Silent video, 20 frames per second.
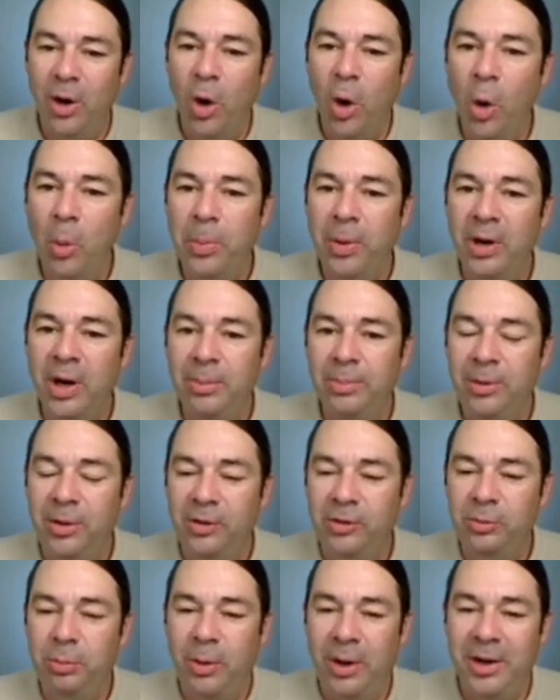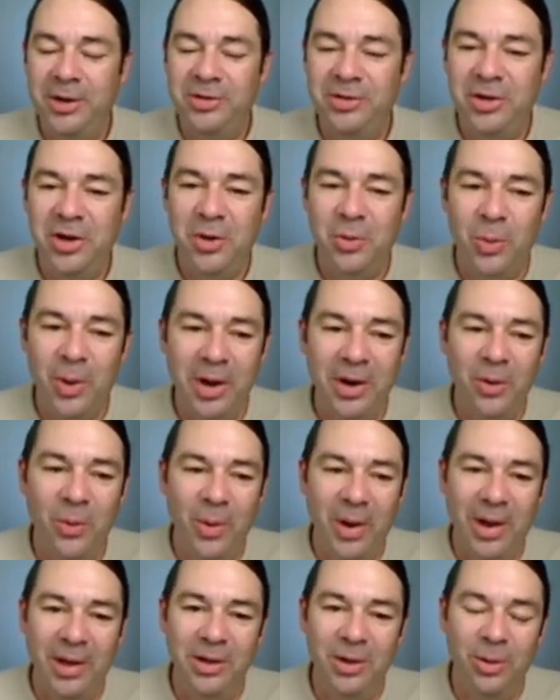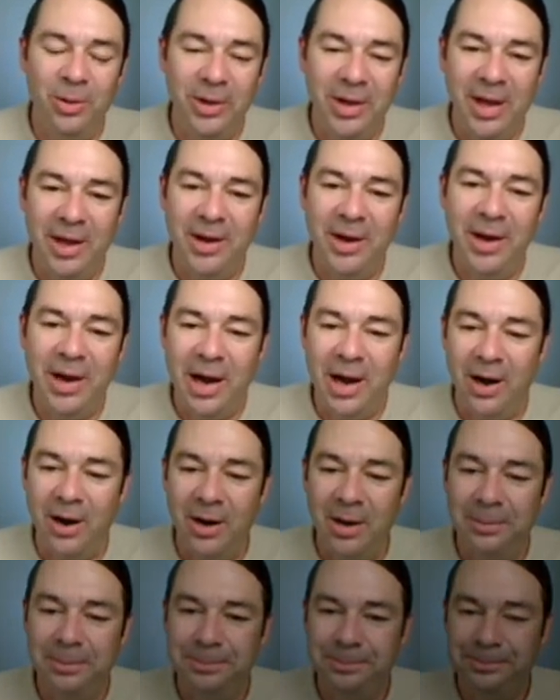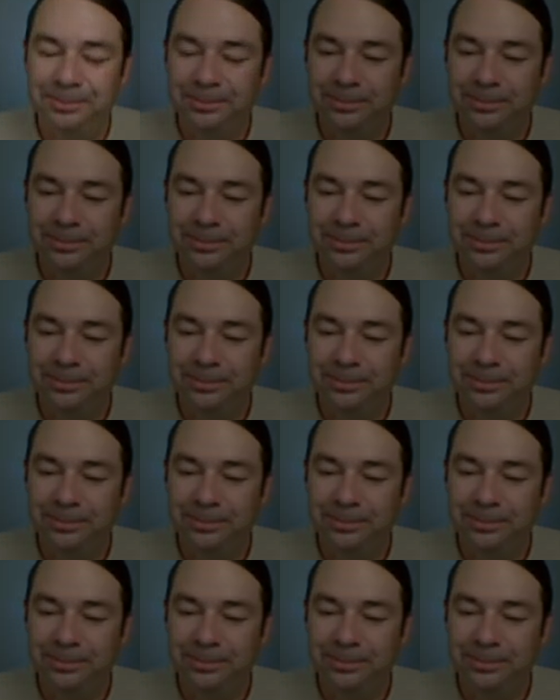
to open up your spreadsheet right away, you'll get an error.